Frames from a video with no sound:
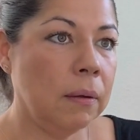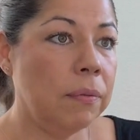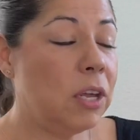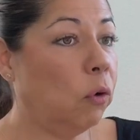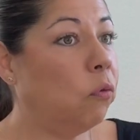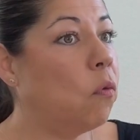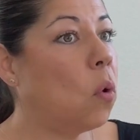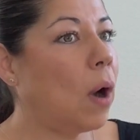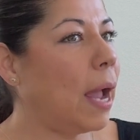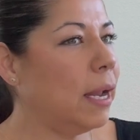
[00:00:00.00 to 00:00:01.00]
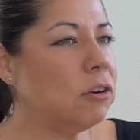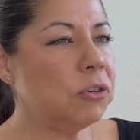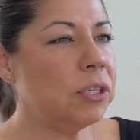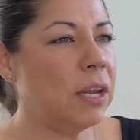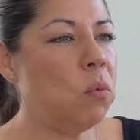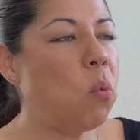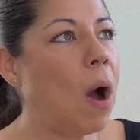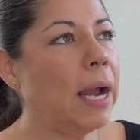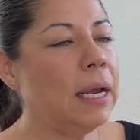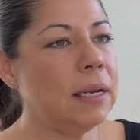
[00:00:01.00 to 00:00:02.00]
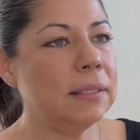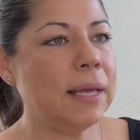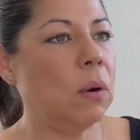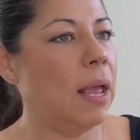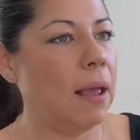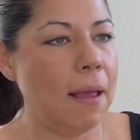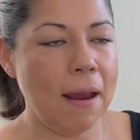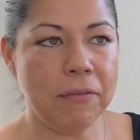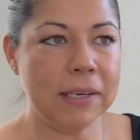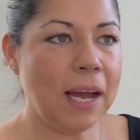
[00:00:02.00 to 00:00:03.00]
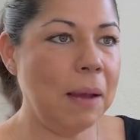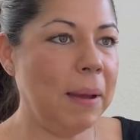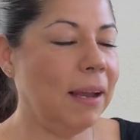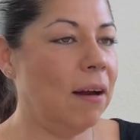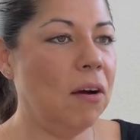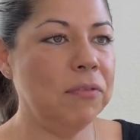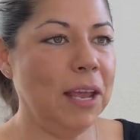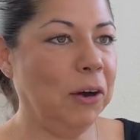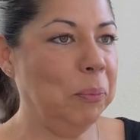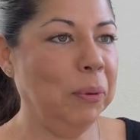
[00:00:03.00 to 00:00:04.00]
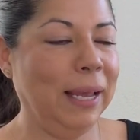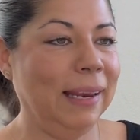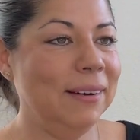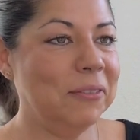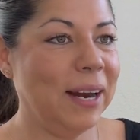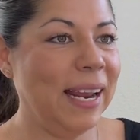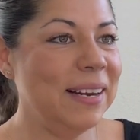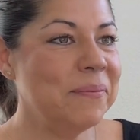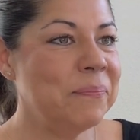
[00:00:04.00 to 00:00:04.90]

Therefore, I understand why it is that every time I get off the airplane, right,